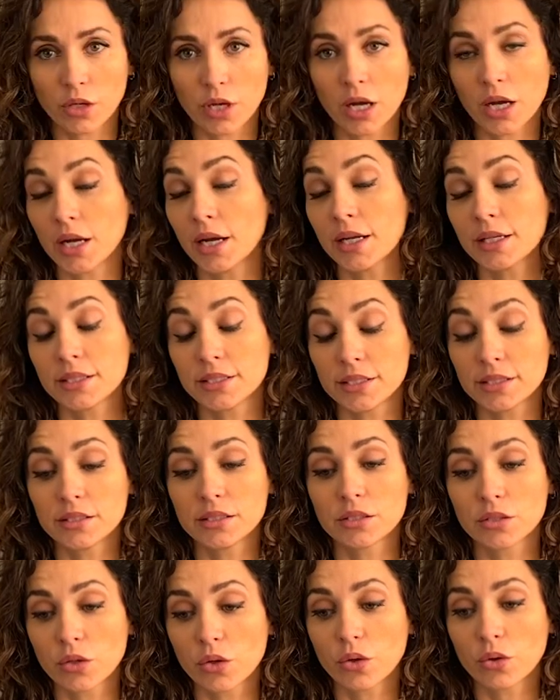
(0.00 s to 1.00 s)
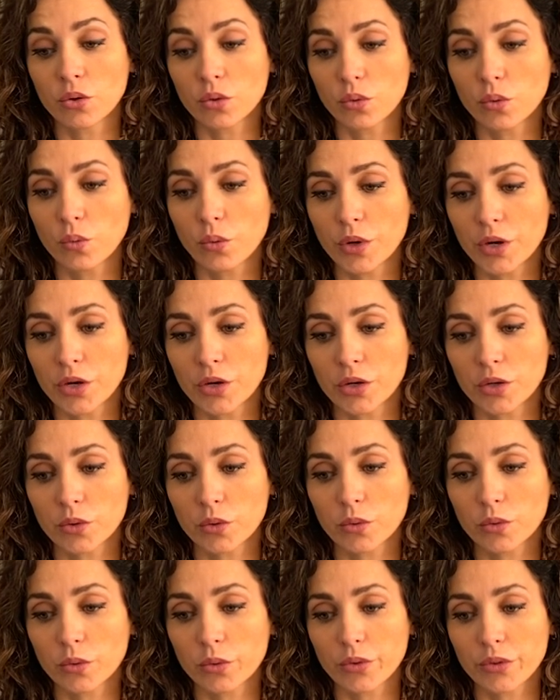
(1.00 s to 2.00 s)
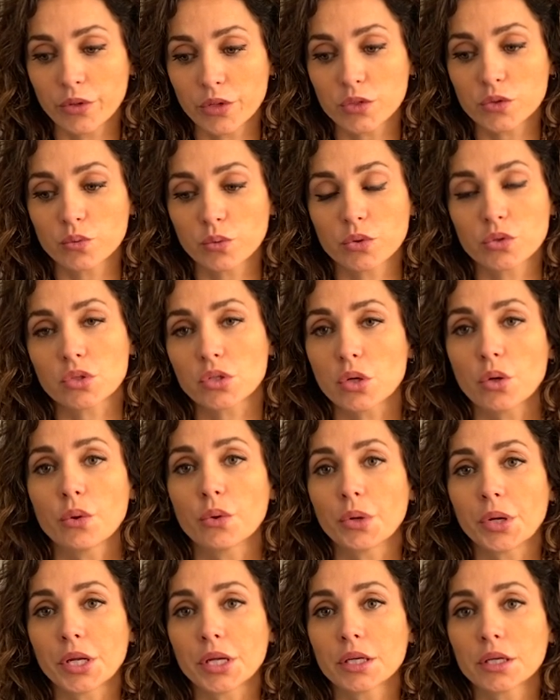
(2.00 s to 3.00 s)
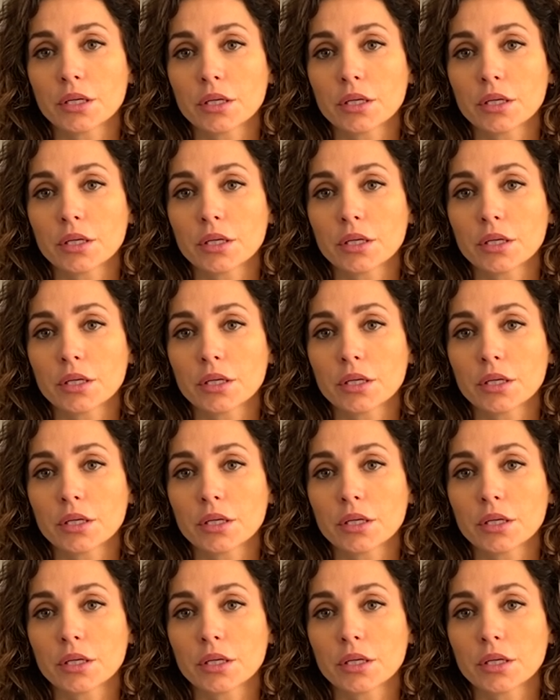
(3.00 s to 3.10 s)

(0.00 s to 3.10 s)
I didn't know where this was going,